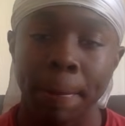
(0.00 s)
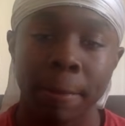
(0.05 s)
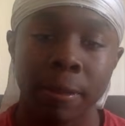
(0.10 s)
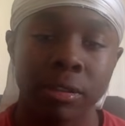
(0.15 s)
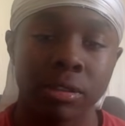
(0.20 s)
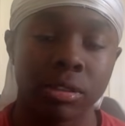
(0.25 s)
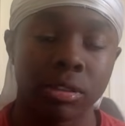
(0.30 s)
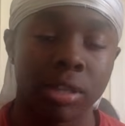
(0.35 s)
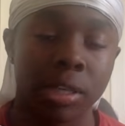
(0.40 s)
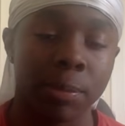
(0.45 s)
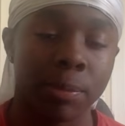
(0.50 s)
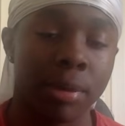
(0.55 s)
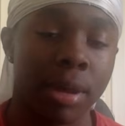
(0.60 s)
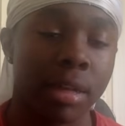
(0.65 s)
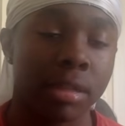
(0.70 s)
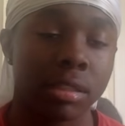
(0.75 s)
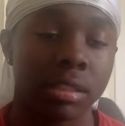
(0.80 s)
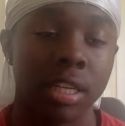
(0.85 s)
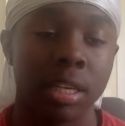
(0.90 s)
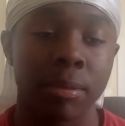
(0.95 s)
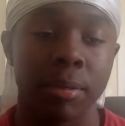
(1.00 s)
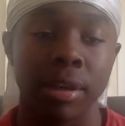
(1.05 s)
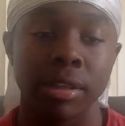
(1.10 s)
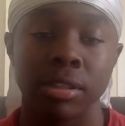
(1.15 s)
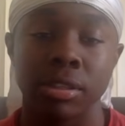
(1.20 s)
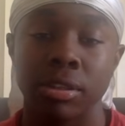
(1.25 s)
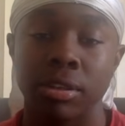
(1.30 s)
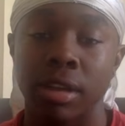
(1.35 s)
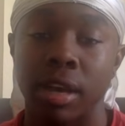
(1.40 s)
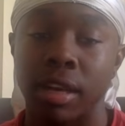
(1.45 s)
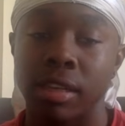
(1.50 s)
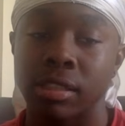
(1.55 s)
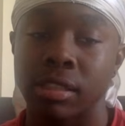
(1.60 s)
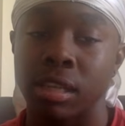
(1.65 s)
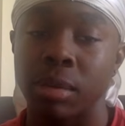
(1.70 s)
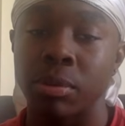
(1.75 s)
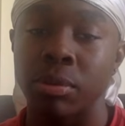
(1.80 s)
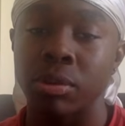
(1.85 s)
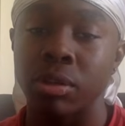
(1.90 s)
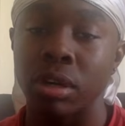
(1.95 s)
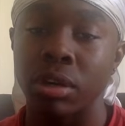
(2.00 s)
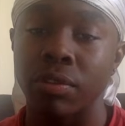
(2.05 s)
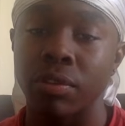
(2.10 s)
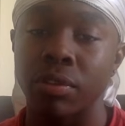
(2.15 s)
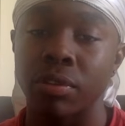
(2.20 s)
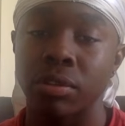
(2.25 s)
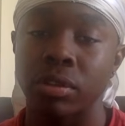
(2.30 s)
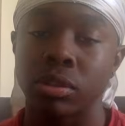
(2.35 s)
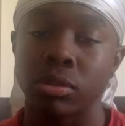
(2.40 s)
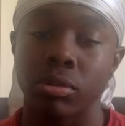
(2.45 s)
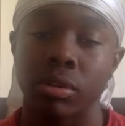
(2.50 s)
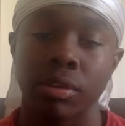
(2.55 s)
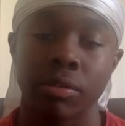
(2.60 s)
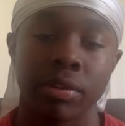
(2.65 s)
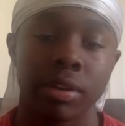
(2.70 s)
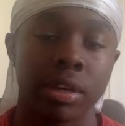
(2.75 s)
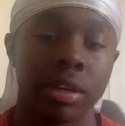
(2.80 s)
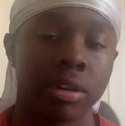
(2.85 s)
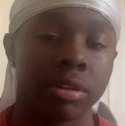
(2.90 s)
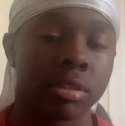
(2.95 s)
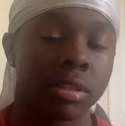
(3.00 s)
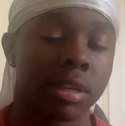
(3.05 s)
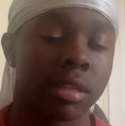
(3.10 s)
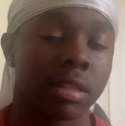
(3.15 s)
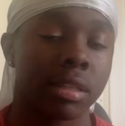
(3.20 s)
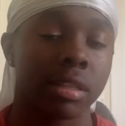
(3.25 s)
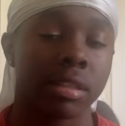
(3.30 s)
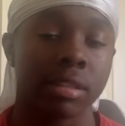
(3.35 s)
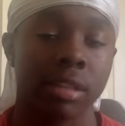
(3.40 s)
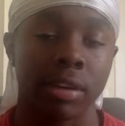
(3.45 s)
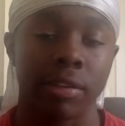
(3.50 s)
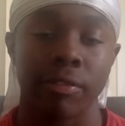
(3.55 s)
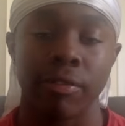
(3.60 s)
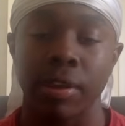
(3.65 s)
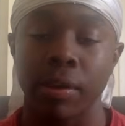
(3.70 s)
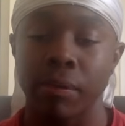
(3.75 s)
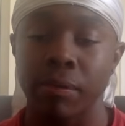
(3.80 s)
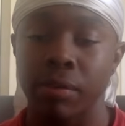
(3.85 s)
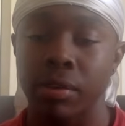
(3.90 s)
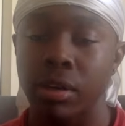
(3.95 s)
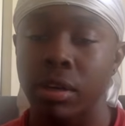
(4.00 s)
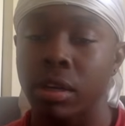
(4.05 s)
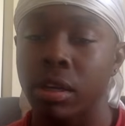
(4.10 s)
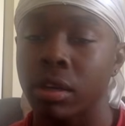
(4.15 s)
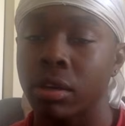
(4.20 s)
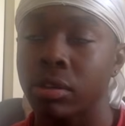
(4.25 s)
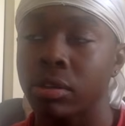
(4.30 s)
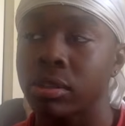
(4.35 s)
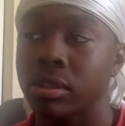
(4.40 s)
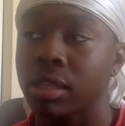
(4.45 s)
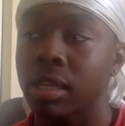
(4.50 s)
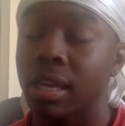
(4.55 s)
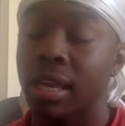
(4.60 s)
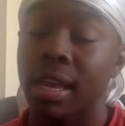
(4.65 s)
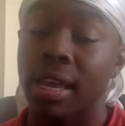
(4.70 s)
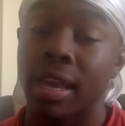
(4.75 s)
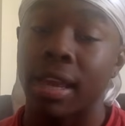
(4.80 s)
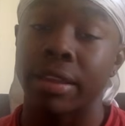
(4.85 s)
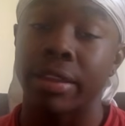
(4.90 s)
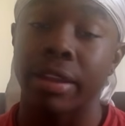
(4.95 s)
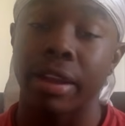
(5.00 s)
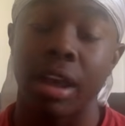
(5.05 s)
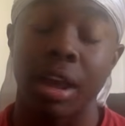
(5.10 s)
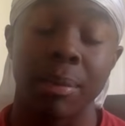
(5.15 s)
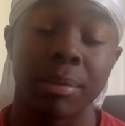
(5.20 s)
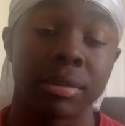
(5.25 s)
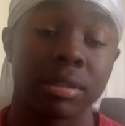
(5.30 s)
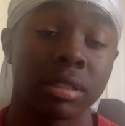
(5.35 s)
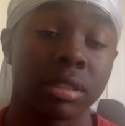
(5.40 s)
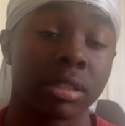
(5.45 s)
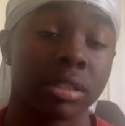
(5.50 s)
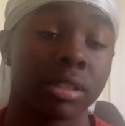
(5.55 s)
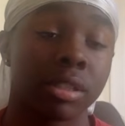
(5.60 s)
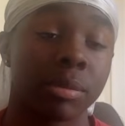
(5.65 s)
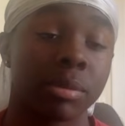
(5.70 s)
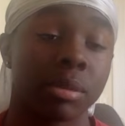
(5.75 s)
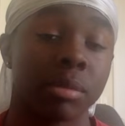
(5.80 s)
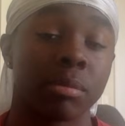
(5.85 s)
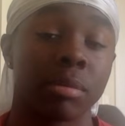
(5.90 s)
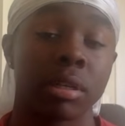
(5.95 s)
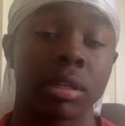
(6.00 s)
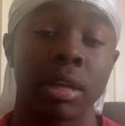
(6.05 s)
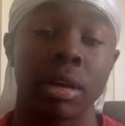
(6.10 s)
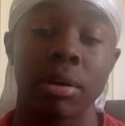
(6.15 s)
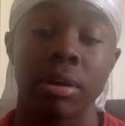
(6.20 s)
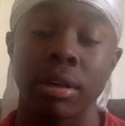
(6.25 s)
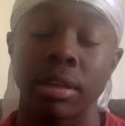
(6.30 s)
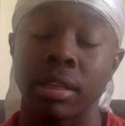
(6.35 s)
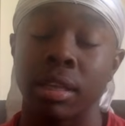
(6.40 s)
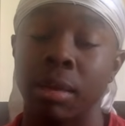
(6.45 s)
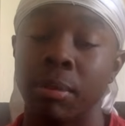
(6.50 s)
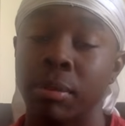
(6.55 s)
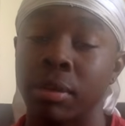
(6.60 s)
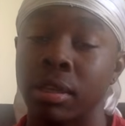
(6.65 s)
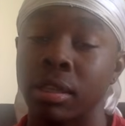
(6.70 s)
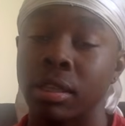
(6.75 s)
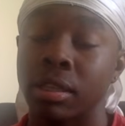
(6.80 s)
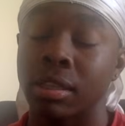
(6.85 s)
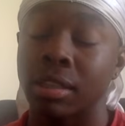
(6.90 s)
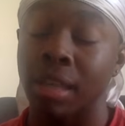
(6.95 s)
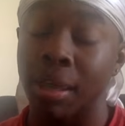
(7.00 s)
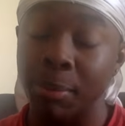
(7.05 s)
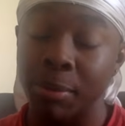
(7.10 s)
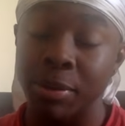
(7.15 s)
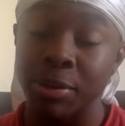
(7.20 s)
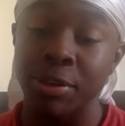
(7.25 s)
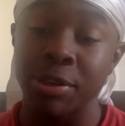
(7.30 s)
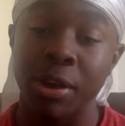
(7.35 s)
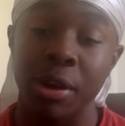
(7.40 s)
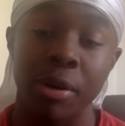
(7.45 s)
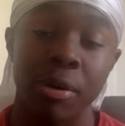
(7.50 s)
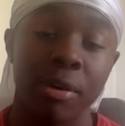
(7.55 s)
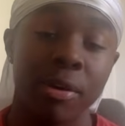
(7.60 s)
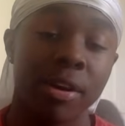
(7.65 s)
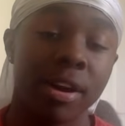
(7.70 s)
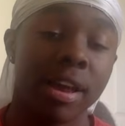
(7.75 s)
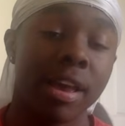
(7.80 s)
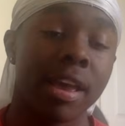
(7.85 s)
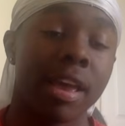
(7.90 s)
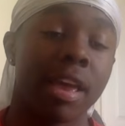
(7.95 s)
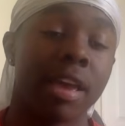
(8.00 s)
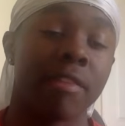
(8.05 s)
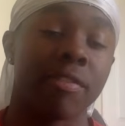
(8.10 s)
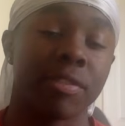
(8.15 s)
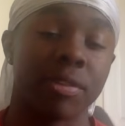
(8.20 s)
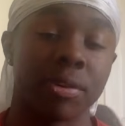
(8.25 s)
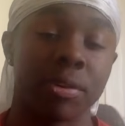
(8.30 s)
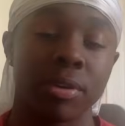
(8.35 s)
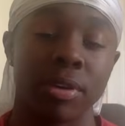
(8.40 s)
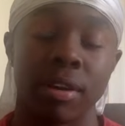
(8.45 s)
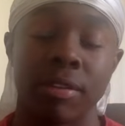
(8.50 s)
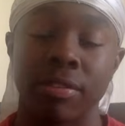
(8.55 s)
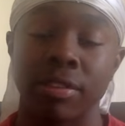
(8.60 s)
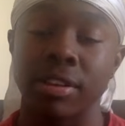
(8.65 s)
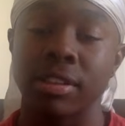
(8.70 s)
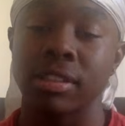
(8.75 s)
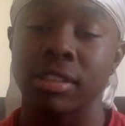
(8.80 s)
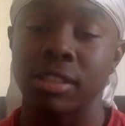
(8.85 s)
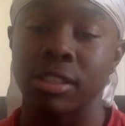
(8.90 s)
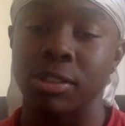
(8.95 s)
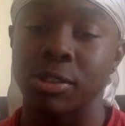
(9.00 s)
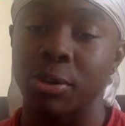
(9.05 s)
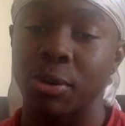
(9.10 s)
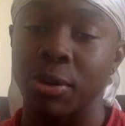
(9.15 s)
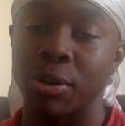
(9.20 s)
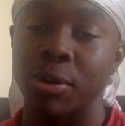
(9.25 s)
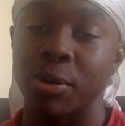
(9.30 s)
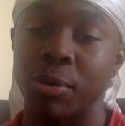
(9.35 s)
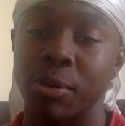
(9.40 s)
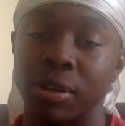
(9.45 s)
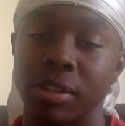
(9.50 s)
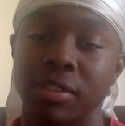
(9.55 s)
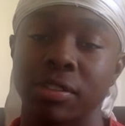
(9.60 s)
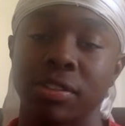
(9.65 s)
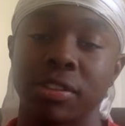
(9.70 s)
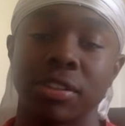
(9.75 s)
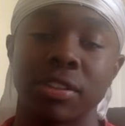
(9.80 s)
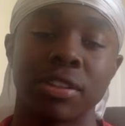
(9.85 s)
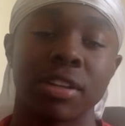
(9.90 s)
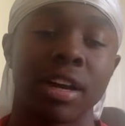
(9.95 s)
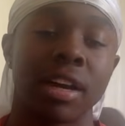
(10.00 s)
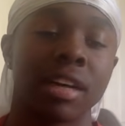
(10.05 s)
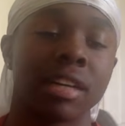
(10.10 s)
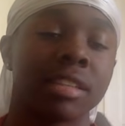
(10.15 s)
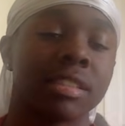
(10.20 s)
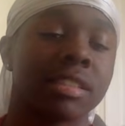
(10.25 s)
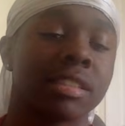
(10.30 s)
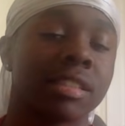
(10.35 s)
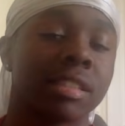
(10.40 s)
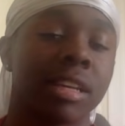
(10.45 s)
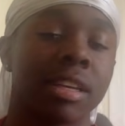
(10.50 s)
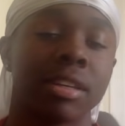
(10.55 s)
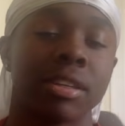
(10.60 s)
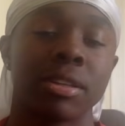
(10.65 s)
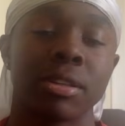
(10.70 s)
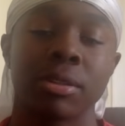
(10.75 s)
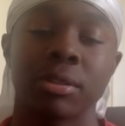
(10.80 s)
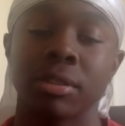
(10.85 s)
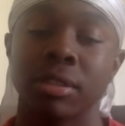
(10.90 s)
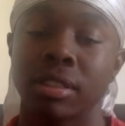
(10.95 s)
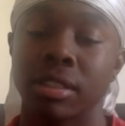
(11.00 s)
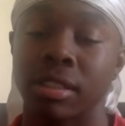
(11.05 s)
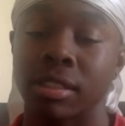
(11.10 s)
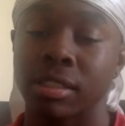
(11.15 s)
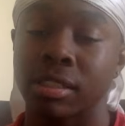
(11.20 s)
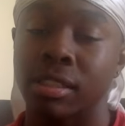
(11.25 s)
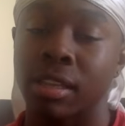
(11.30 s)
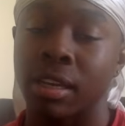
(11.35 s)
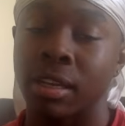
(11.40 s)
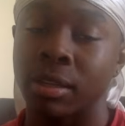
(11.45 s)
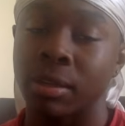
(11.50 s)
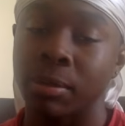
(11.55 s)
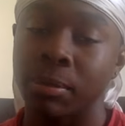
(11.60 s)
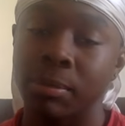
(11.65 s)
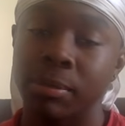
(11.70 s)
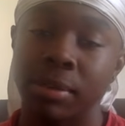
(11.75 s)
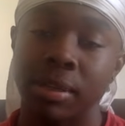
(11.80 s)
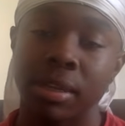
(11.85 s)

So keep practicing. Make sure you guys let me know if you enjoy videos like this, like vape videos, in the comments description below, and let me know if this tutorial works for you guys. Thank you. This is Caleb.